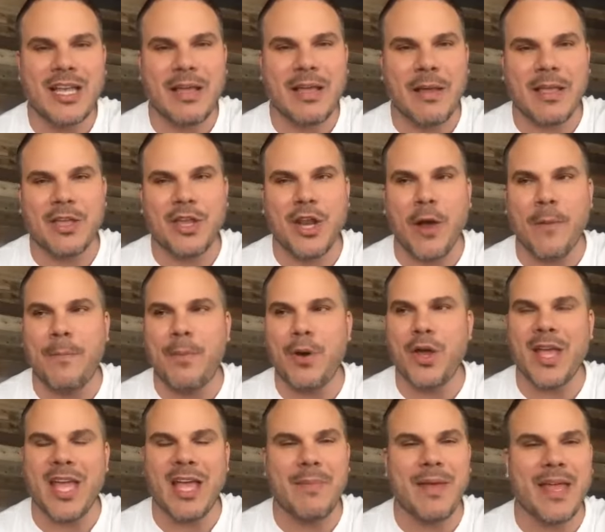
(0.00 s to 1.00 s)
you know,
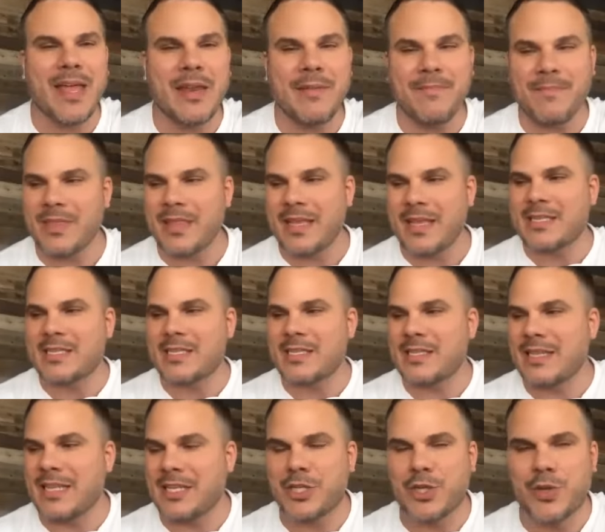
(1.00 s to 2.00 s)
put him in this,
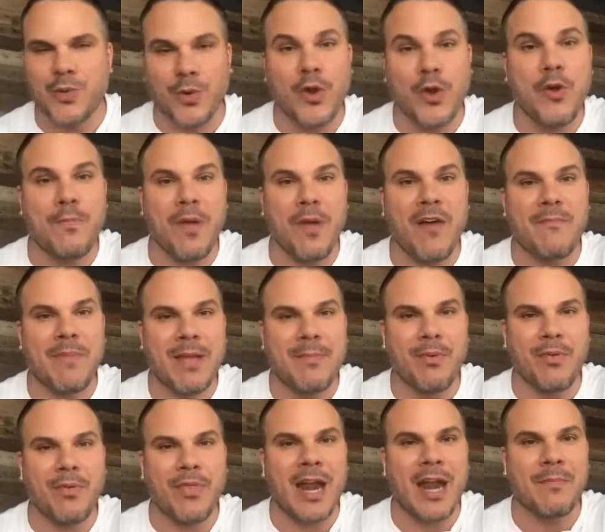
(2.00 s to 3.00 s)
this group of
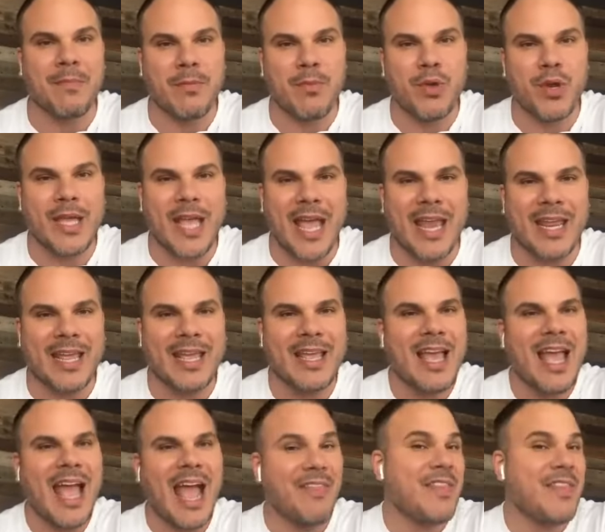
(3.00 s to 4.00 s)
people that I'm communicating?
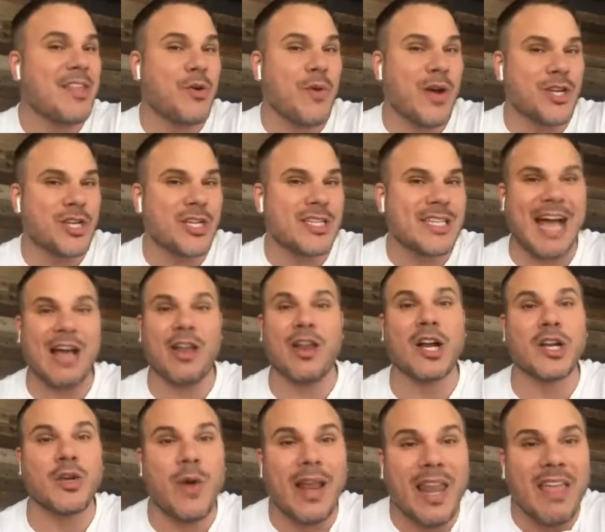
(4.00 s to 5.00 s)
And then the question is, how
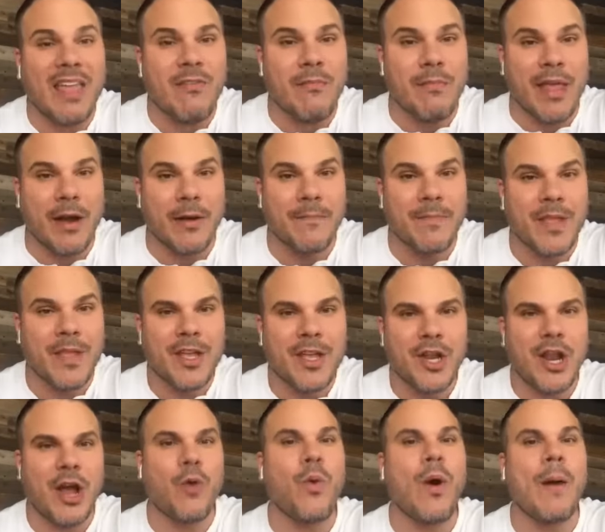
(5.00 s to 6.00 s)
long do I leave him there?
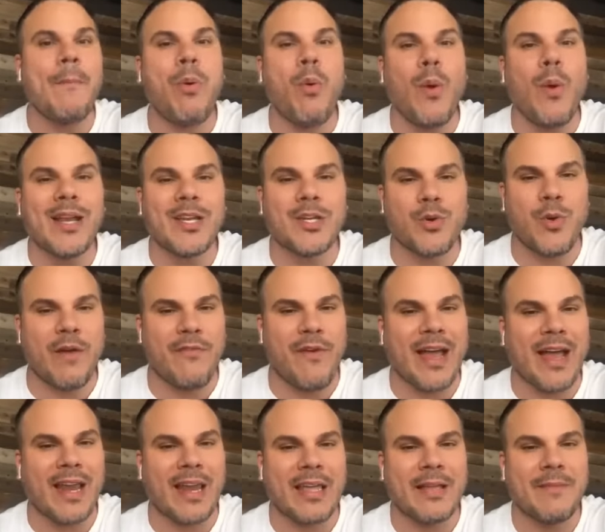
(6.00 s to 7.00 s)
You know, what point do I
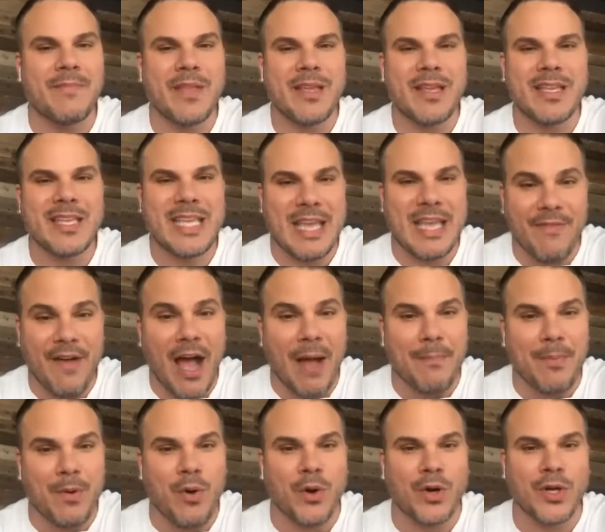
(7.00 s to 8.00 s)
finally give
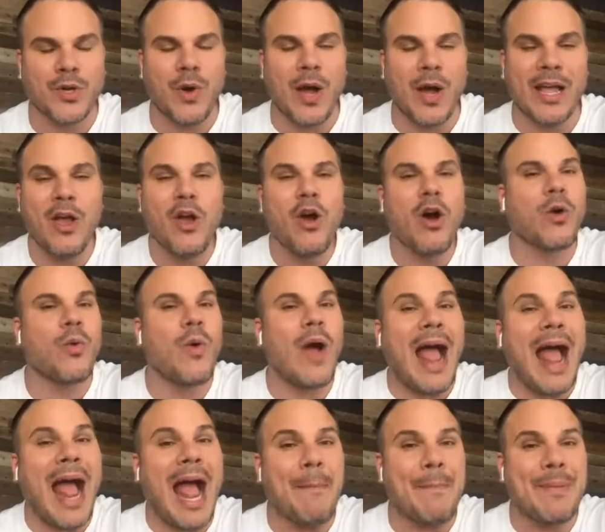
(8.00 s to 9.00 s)
up? Or do I, or what
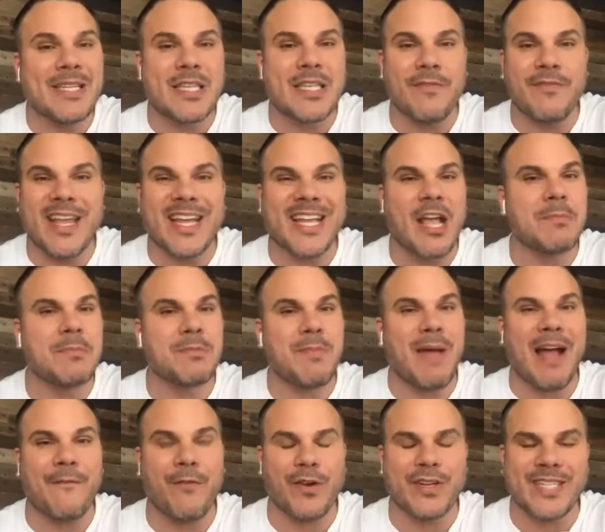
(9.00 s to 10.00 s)
happens if Nick comes
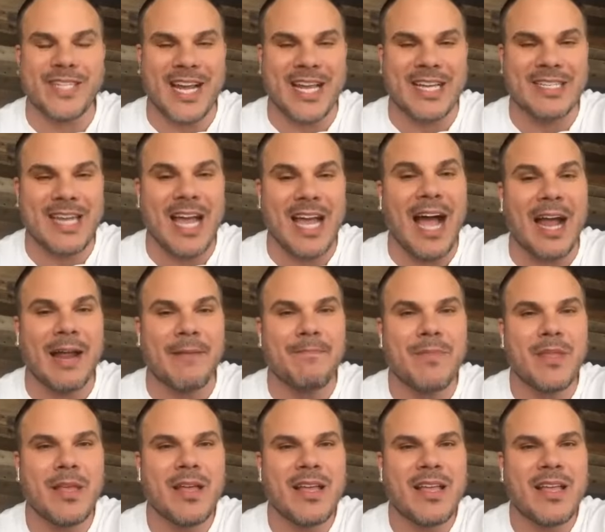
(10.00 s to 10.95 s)
back for a second time?